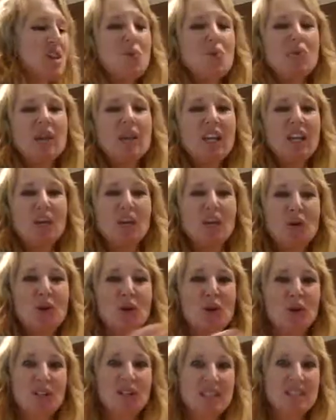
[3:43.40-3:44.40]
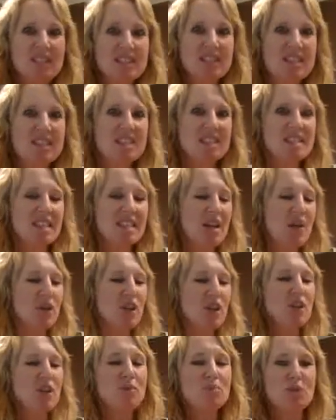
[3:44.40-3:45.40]
a really cool consistency
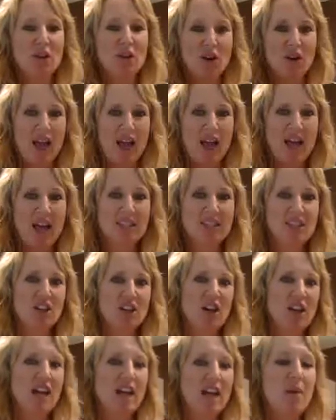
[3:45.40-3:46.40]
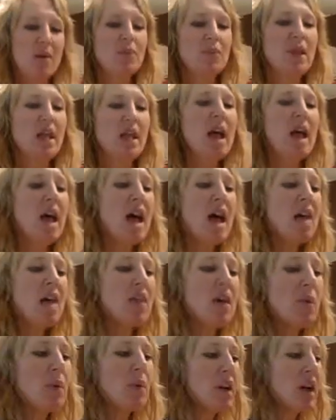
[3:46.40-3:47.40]
when you put your hands on it.
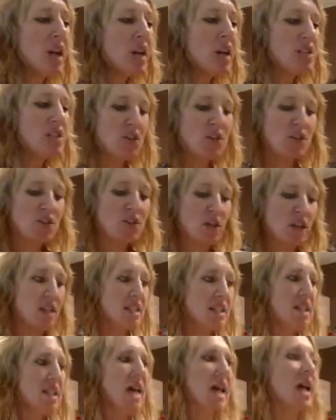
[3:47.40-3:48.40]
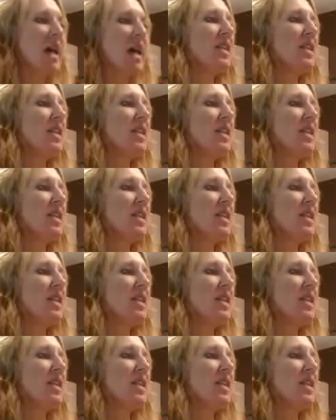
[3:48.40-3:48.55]
Then what you're going to do is you're going to take